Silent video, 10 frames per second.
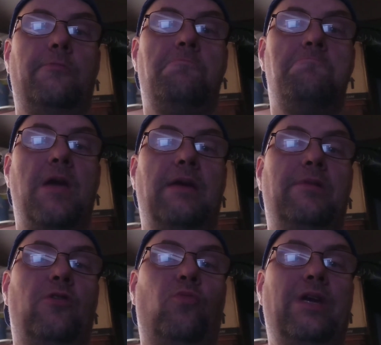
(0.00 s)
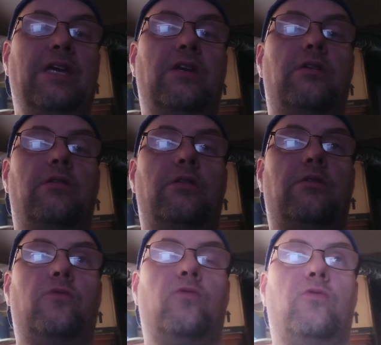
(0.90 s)
maybe a week
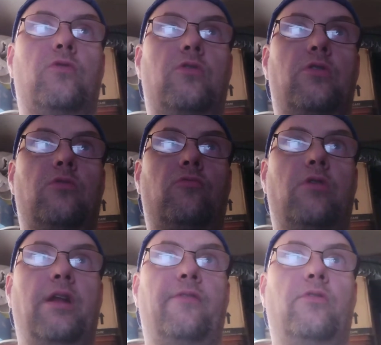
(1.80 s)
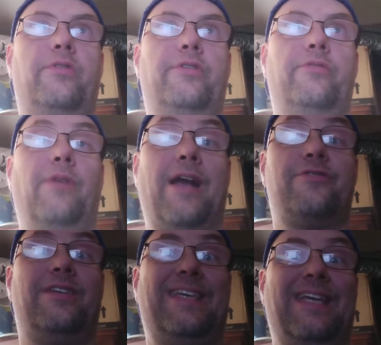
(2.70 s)
or whatever to
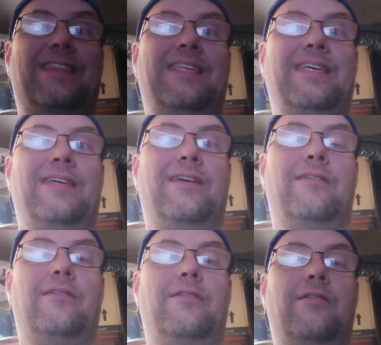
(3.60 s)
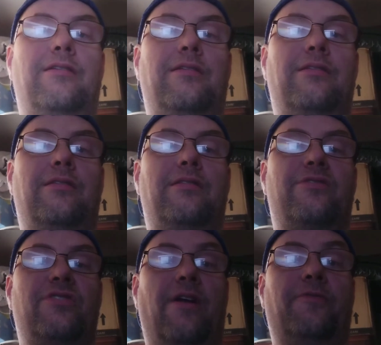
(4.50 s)
actually get the
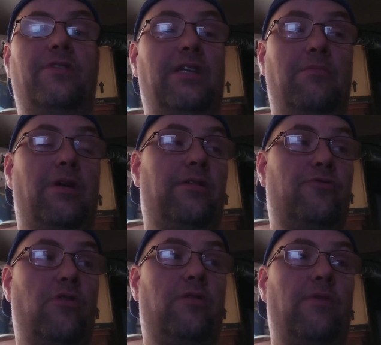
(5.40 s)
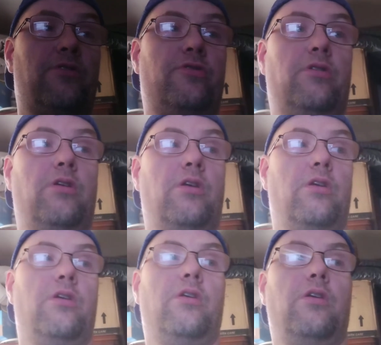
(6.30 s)
stuff to get my truck registered.
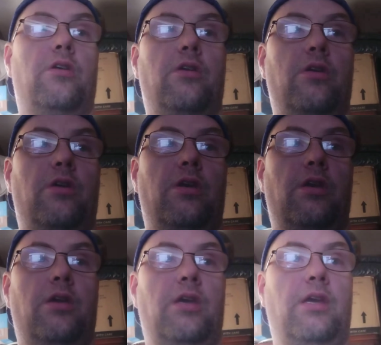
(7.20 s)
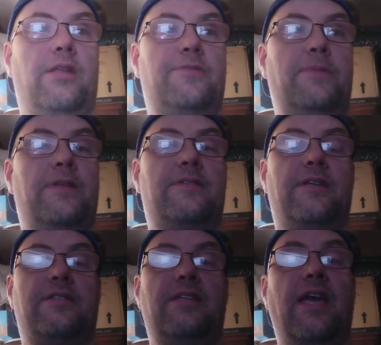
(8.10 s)
It's been
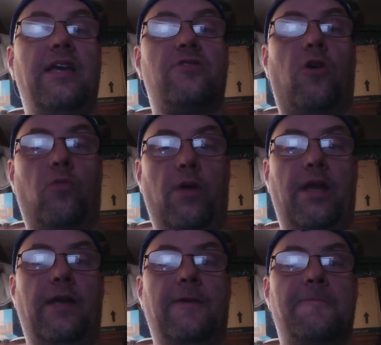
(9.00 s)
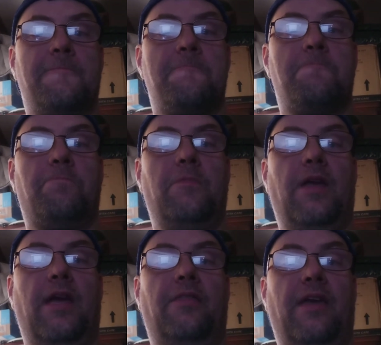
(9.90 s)
6 days already,
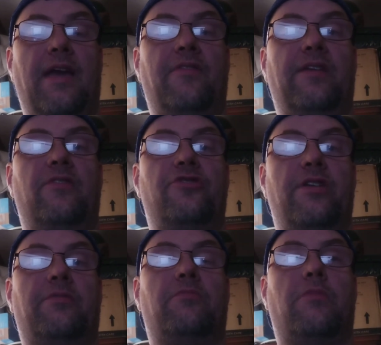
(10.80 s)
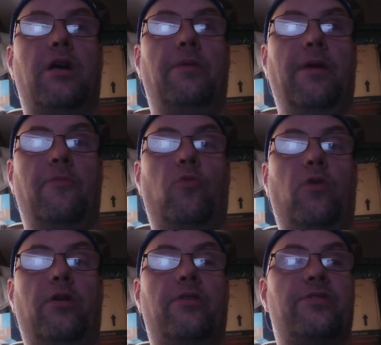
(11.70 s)
and they haven't even shipped my
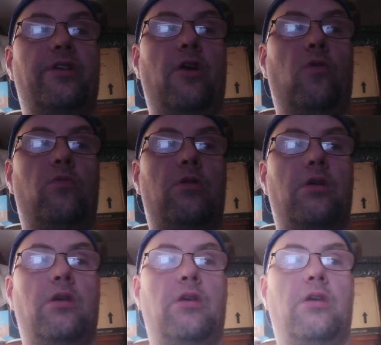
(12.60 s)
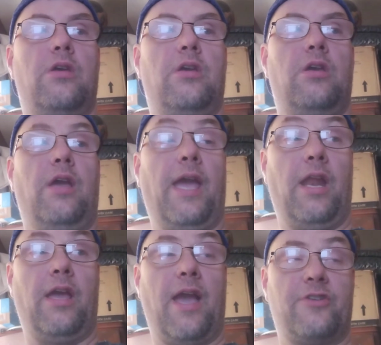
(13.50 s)
paperwork. So, and
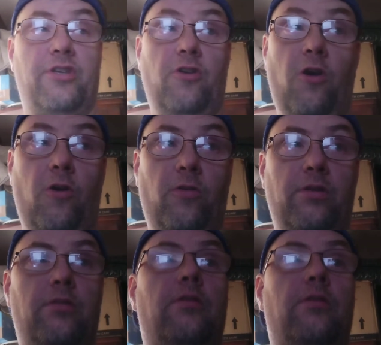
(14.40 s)
I actually called,